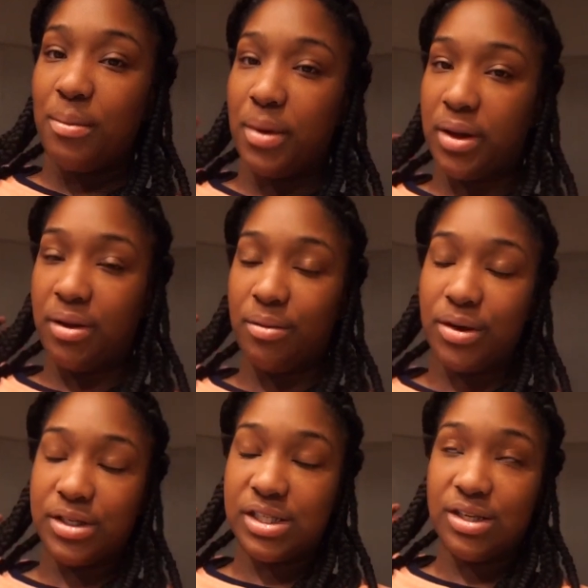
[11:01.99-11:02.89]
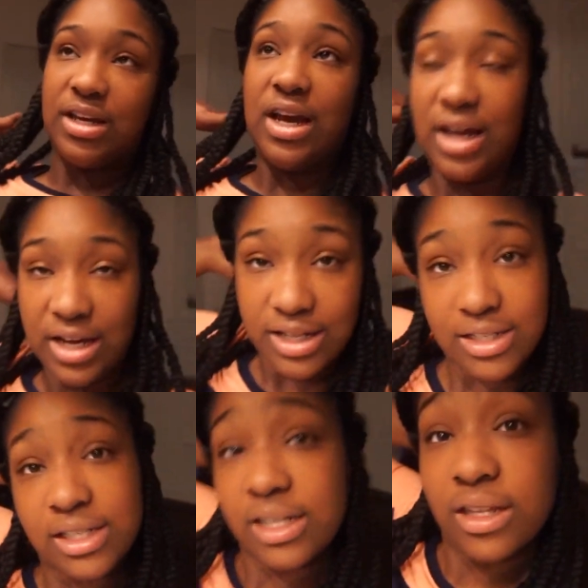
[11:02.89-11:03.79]
But we'll see you
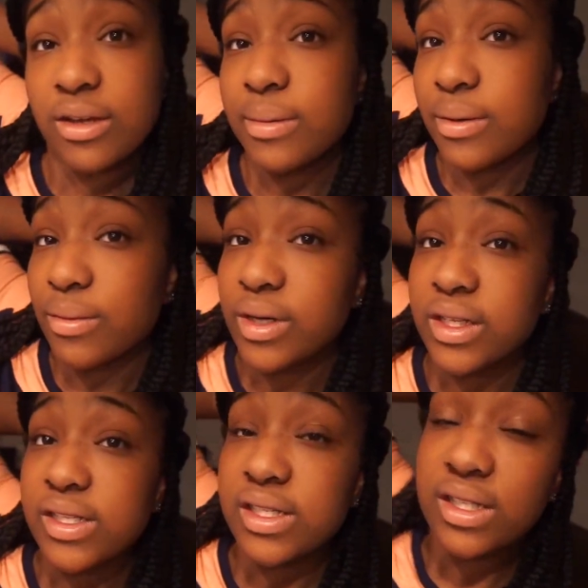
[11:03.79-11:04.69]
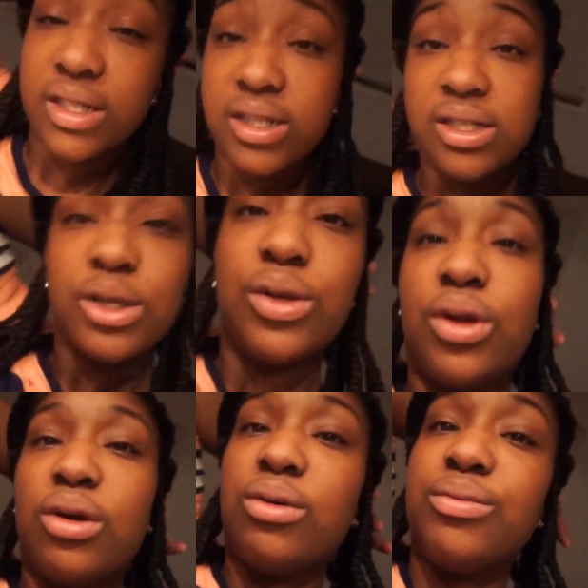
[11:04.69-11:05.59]
guys in a little bit once, you
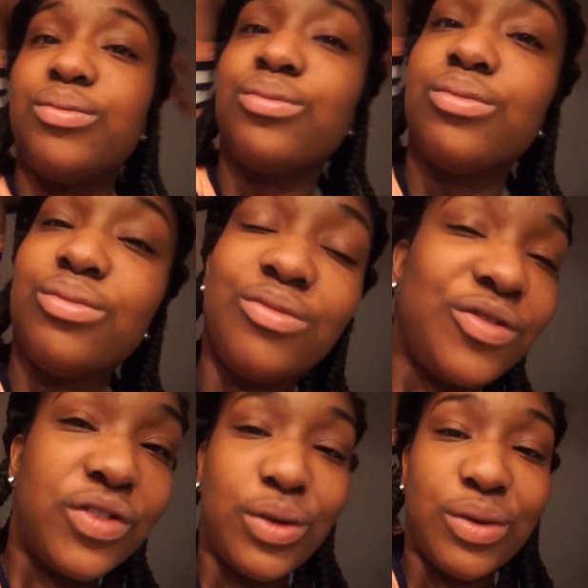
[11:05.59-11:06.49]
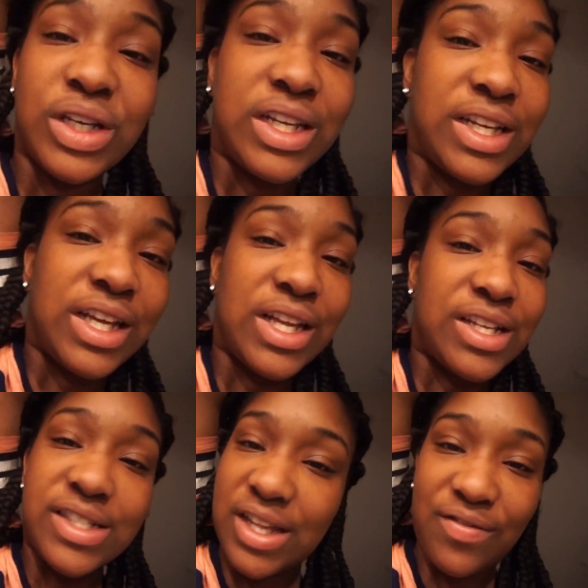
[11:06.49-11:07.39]
know, food get done
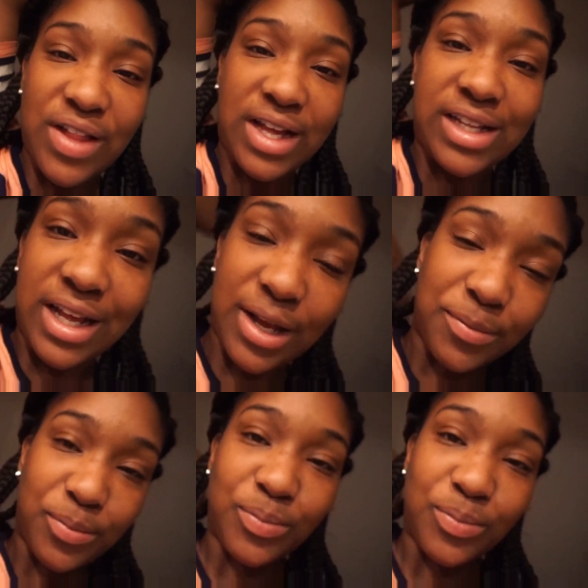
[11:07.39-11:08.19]
and stuff like that.